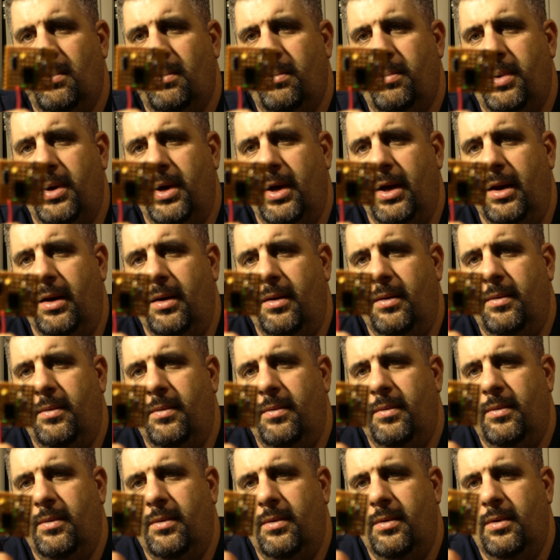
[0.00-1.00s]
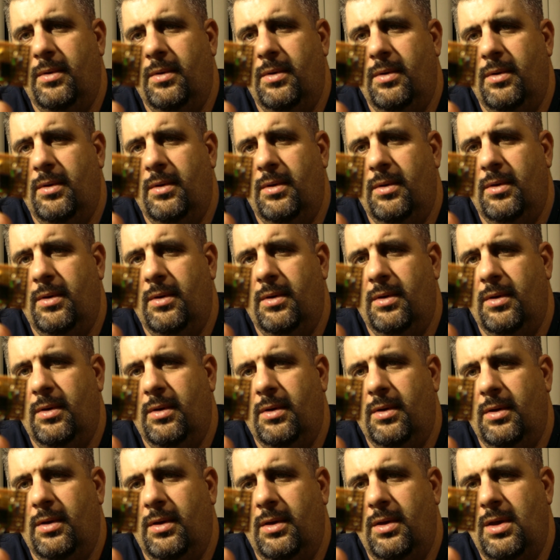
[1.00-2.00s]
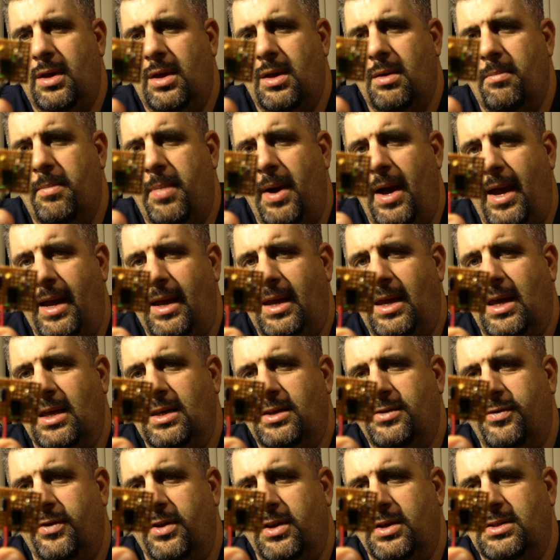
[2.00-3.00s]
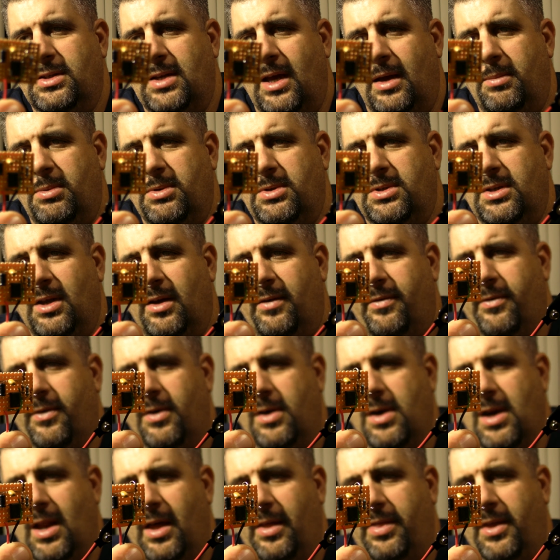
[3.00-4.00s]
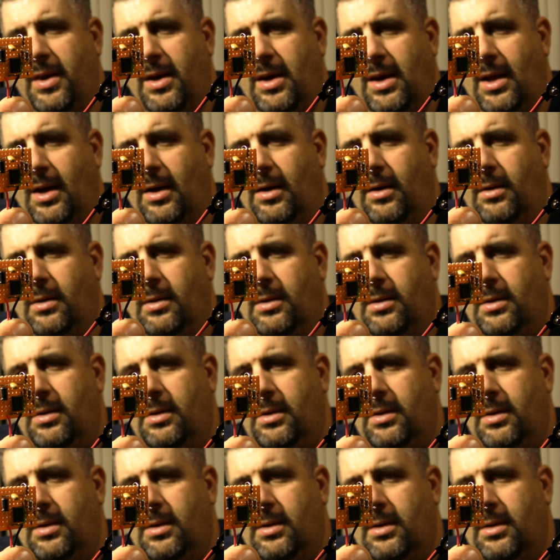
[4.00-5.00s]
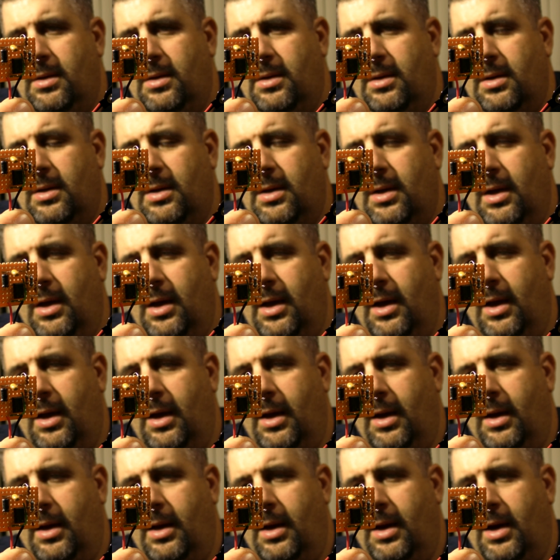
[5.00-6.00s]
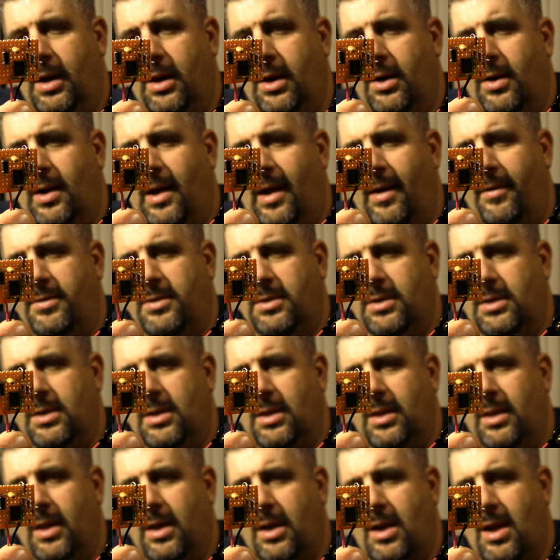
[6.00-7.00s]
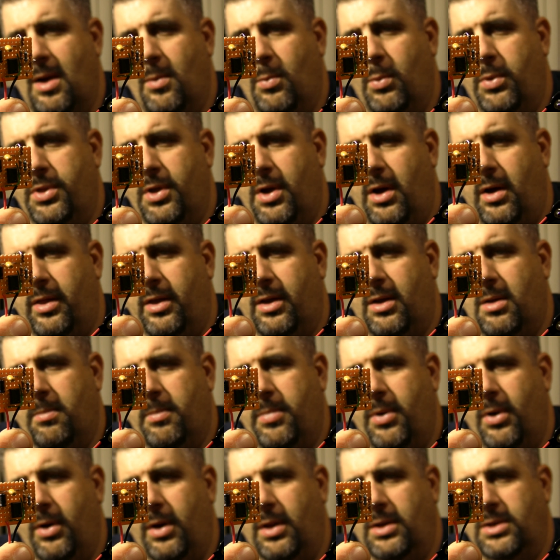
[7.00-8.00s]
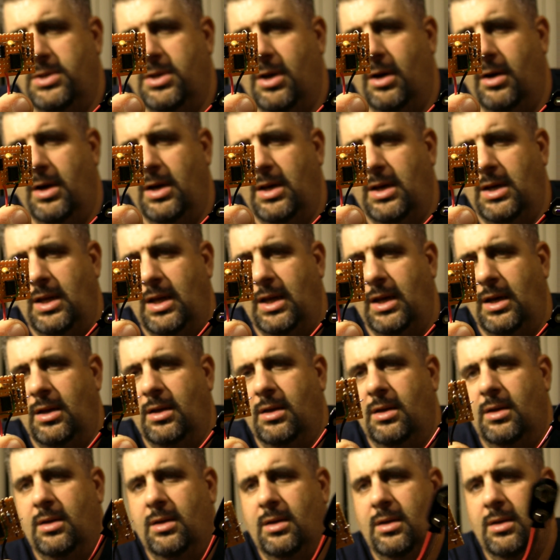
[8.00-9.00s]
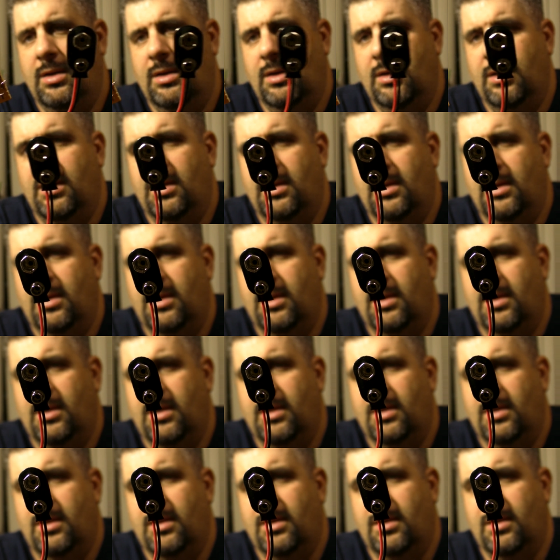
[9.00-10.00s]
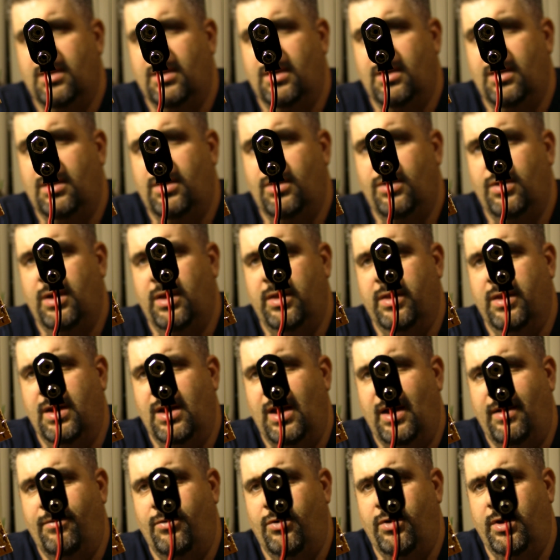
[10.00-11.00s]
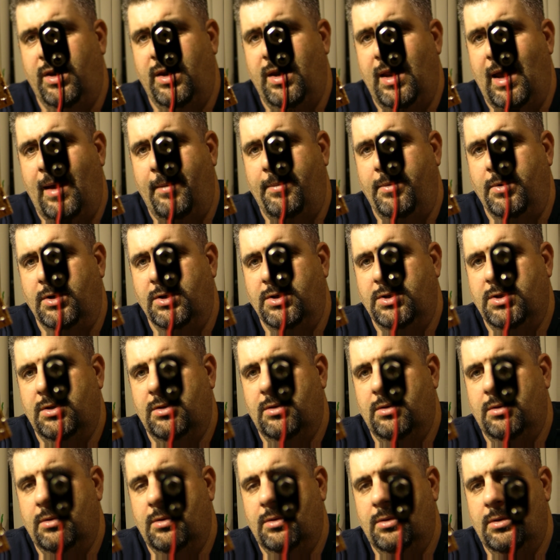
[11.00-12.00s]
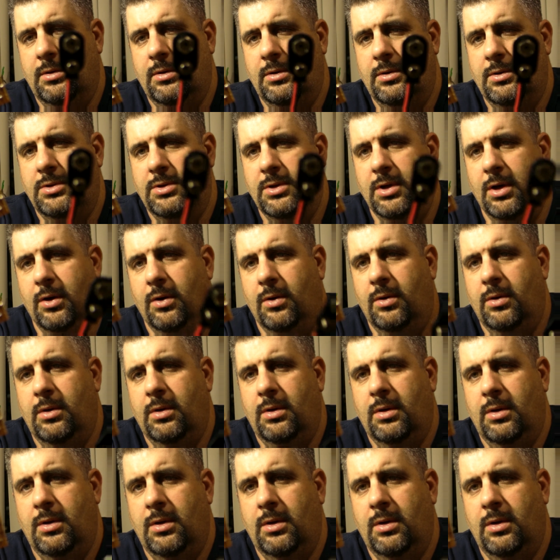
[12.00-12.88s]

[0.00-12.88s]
but you can buy kits for this type of stuff for nothing now. And you don't have to, they come with all the components you already need, including the 9-volt adapters. So,